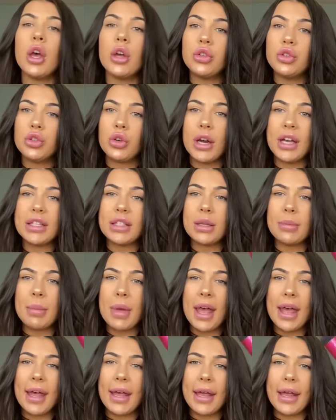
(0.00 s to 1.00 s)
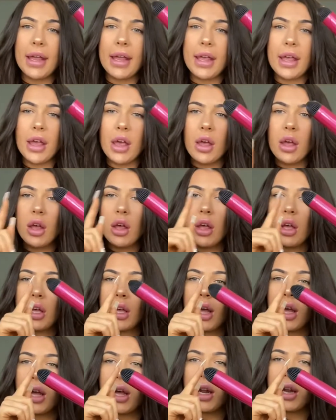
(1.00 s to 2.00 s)
Tresemmé
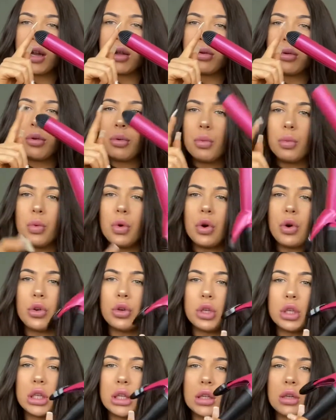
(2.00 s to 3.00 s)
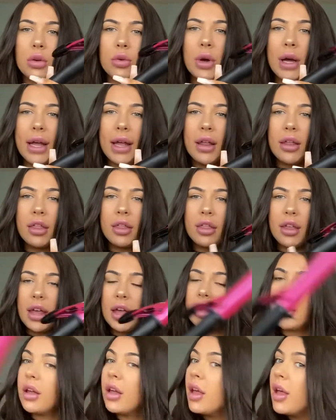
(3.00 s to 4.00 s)
curling wand in quite a
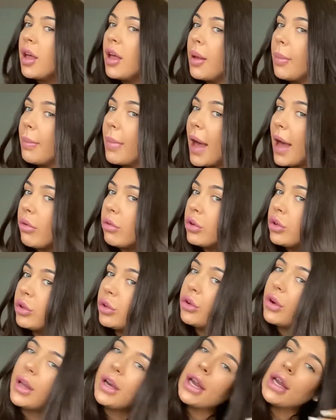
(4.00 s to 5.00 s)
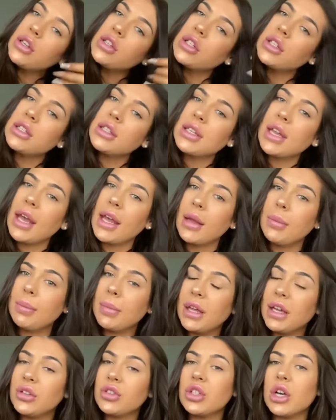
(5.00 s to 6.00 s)
thick barrel, and I just take
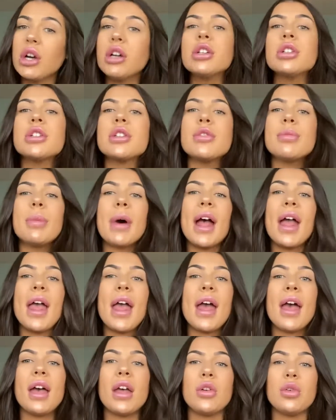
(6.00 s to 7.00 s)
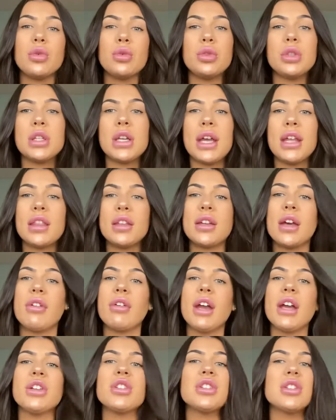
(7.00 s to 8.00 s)
big chunks of my hair and alternate the
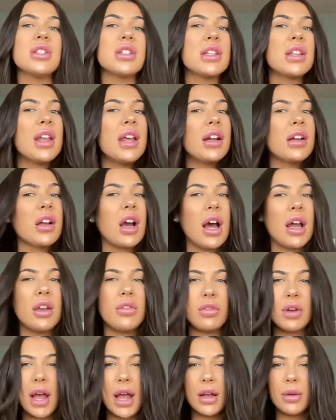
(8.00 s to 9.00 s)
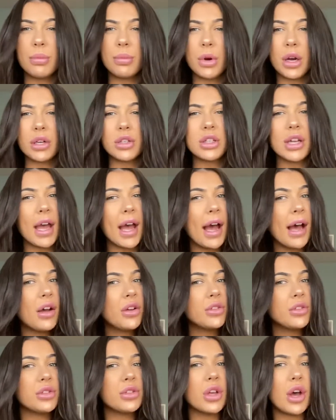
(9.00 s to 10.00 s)
directions and then kind of like brush it
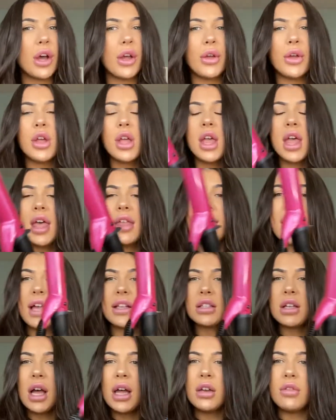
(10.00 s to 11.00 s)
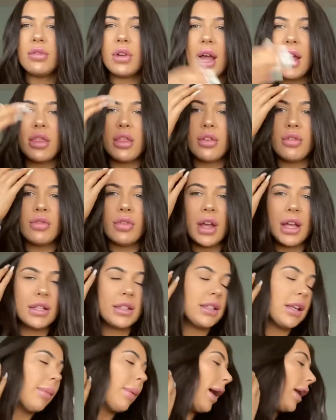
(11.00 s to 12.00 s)
out. So that's kind of like the
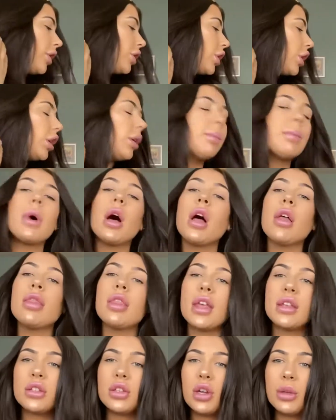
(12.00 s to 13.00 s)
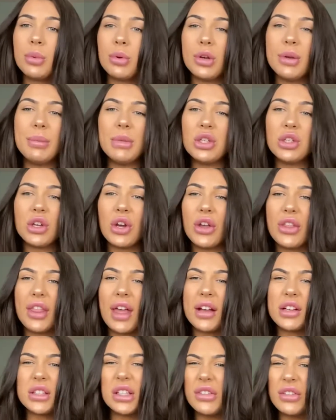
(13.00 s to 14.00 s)
first step I do, but there's no point me showing
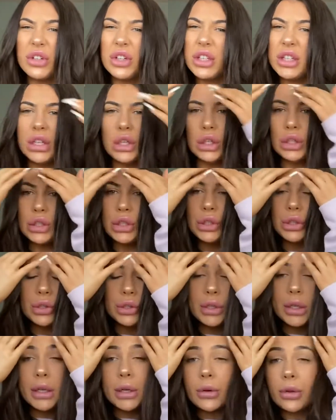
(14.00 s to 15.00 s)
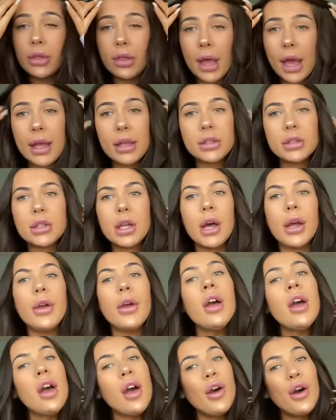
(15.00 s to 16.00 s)
that because I've already got a tutorial on that, so
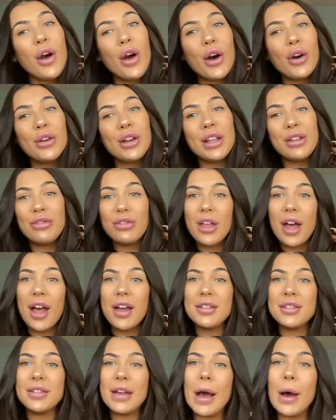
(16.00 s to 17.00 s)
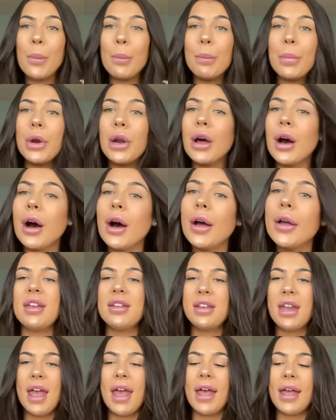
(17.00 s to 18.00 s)
I'll leave that down below.
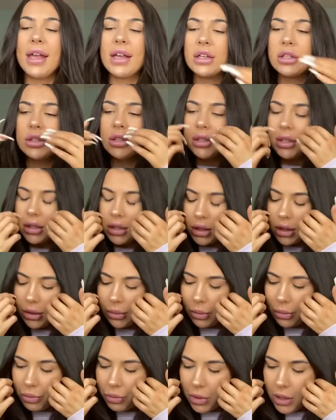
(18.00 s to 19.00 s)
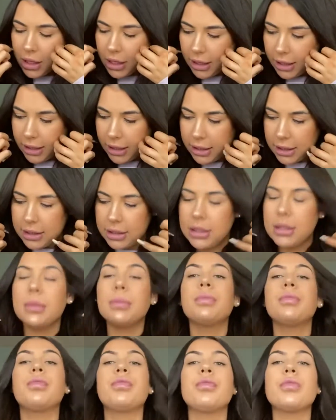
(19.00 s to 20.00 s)
Next, you will need
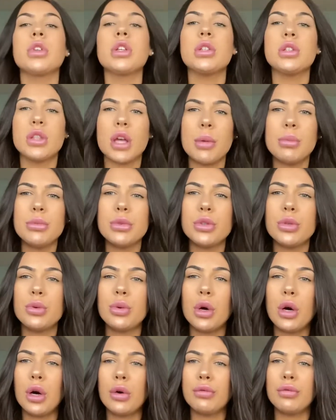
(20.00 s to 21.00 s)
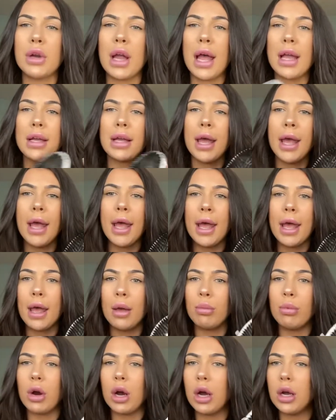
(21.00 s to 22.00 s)
some sort of like
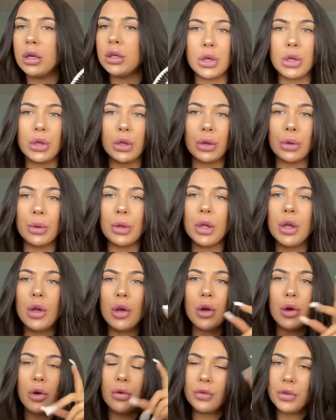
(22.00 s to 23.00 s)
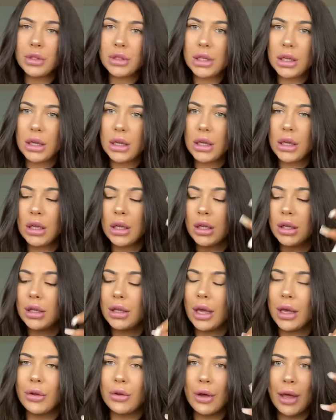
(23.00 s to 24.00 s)
hairbrush to obviously
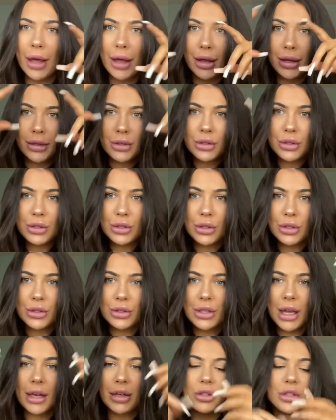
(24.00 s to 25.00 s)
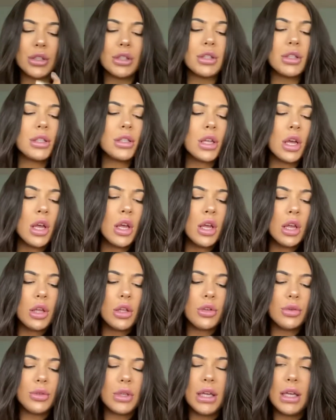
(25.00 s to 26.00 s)
get your hair into two sections.
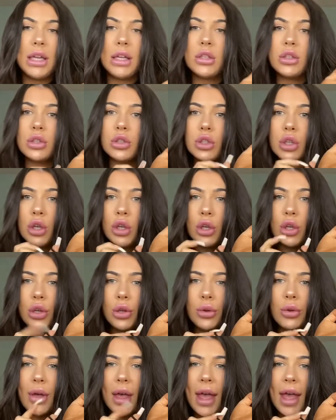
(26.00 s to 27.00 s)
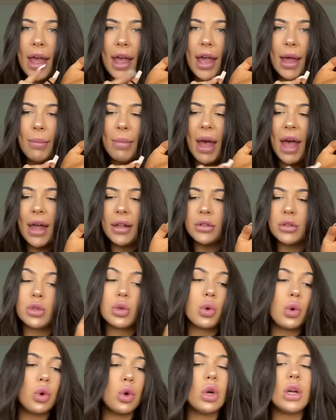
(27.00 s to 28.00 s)
You'll need 2 hair bands
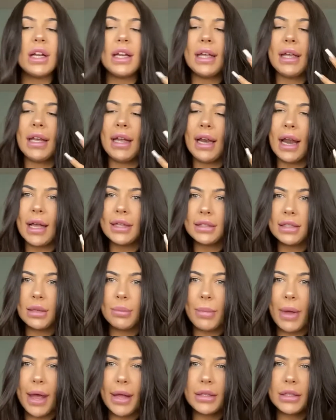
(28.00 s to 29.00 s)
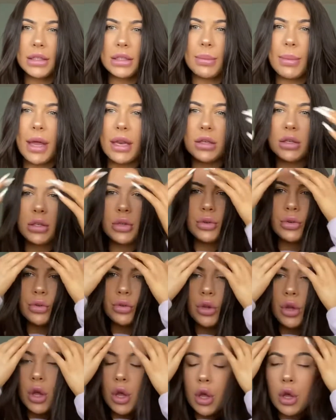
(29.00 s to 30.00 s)
or clear elastic bands depending
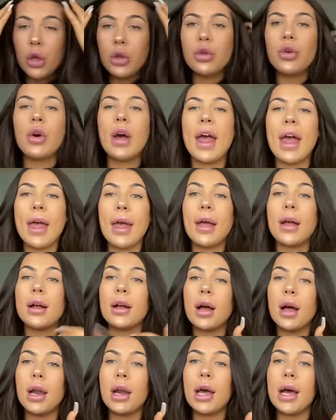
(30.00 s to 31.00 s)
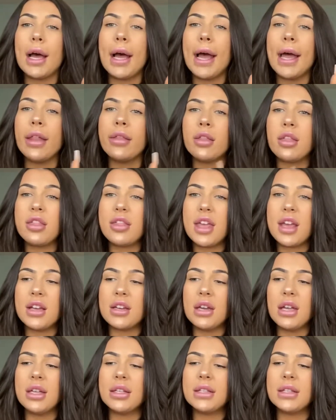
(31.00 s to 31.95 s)
on your hair colour and thickness.